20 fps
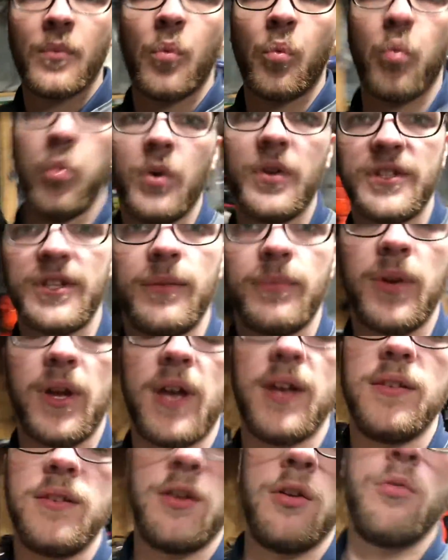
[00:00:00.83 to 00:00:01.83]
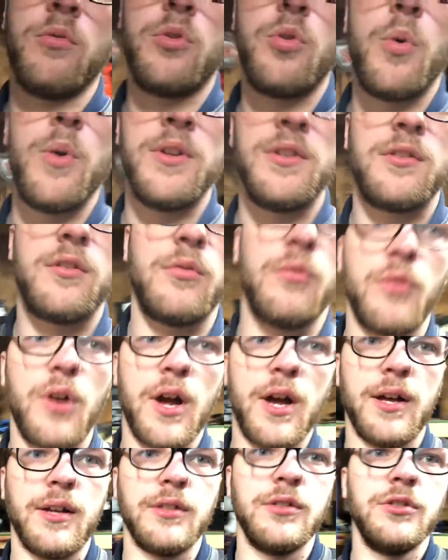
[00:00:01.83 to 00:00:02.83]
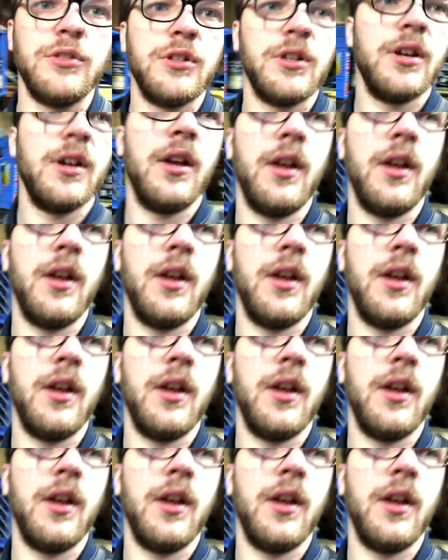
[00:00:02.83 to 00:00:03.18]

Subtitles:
What's up, guys? Aaron with Twins Garage.